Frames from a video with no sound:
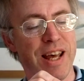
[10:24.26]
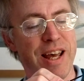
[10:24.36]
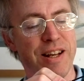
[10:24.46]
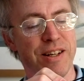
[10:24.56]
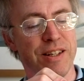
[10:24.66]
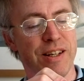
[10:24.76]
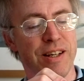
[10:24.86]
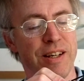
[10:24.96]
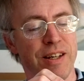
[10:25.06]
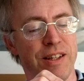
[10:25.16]
End.
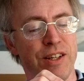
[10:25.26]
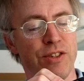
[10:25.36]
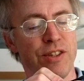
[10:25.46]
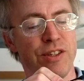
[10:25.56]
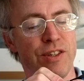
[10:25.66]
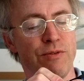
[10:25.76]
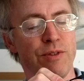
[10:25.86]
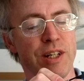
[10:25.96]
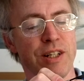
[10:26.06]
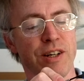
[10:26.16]
This this is
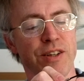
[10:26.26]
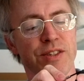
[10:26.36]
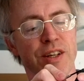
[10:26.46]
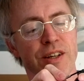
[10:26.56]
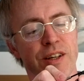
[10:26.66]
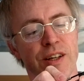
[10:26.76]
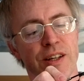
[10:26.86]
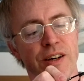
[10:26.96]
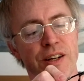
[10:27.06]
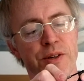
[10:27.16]
really dicey.
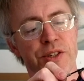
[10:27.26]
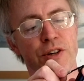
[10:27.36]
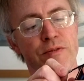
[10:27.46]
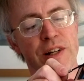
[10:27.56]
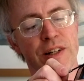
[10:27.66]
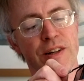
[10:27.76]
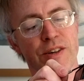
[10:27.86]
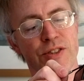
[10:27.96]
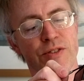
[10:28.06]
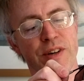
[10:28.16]
I know it's Gorilla
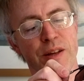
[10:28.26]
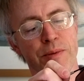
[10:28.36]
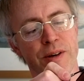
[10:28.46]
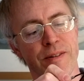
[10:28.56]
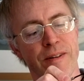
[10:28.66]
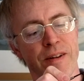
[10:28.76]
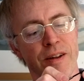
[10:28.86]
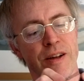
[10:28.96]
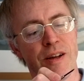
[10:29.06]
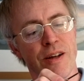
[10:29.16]
Glass 3, but
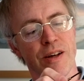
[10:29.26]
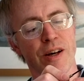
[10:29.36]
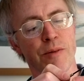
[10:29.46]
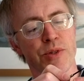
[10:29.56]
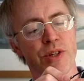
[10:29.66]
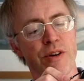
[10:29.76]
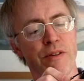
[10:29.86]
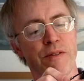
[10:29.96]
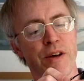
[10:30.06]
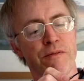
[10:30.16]
I'm sorry,
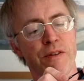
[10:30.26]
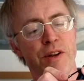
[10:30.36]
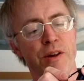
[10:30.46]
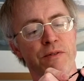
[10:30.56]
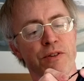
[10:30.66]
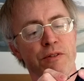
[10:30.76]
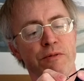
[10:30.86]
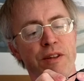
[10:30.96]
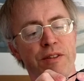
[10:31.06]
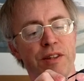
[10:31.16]
Fairphone, you've got to
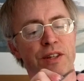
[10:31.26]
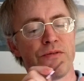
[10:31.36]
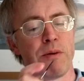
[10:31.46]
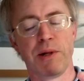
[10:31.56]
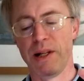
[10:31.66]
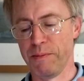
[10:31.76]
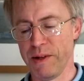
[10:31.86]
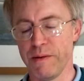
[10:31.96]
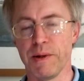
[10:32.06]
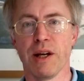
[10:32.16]
rethink this rubber lip.
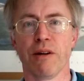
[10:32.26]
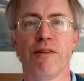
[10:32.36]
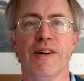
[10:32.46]
There we go.